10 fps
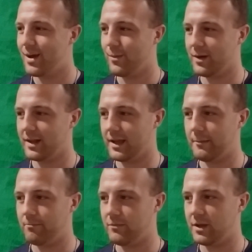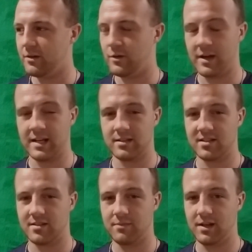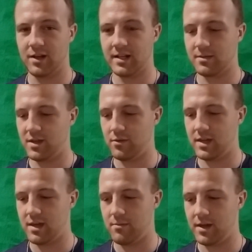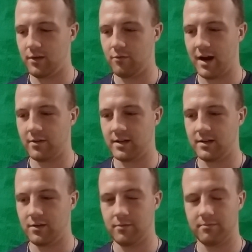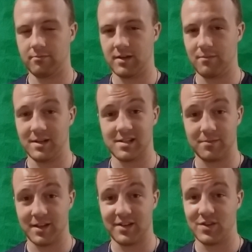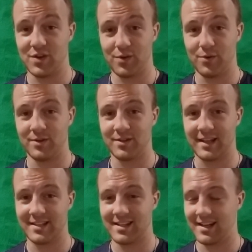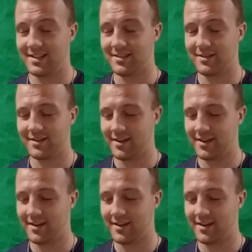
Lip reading: But you guys mean a lot to me. You keep me grounded and give me something to do, so that's nice.